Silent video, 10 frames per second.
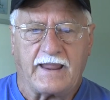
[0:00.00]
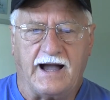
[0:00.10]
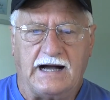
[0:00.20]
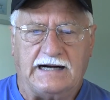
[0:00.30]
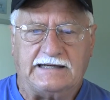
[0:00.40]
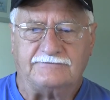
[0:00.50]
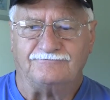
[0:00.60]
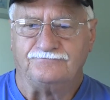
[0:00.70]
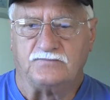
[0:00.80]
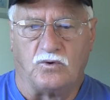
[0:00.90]

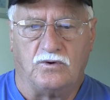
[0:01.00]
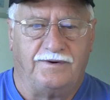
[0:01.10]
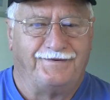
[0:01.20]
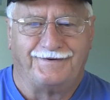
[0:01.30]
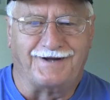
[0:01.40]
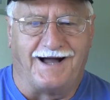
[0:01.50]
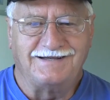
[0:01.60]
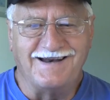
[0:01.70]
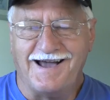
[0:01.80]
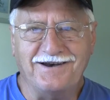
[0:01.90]
Um,
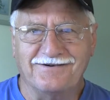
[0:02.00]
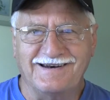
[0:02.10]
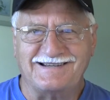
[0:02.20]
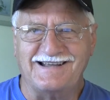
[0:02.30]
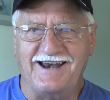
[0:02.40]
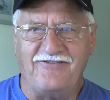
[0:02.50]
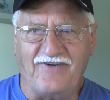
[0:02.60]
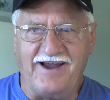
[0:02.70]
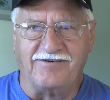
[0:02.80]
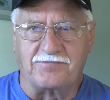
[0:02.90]
God's not doing us any
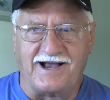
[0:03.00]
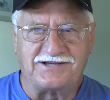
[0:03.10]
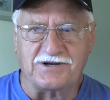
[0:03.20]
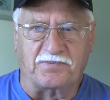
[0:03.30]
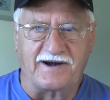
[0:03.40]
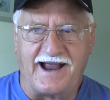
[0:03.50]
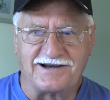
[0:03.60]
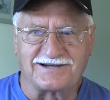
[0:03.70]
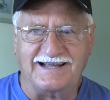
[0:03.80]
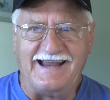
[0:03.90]
favor by
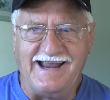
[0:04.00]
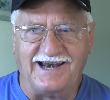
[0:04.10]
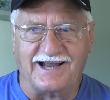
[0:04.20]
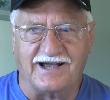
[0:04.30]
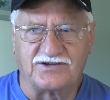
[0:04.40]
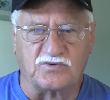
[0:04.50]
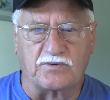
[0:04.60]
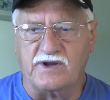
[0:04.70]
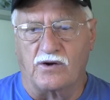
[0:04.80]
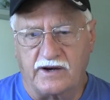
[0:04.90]
supernaturally healing us when
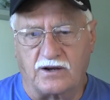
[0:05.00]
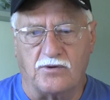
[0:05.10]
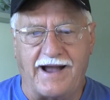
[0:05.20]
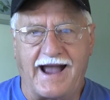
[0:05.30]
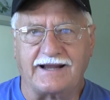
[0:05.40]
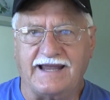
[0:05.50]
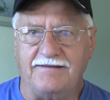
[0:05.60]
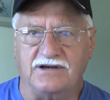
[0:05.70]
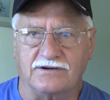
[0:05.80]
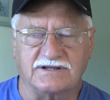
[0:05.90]
we only go back and
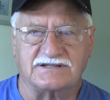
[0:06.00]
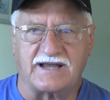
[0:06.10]
keep doing the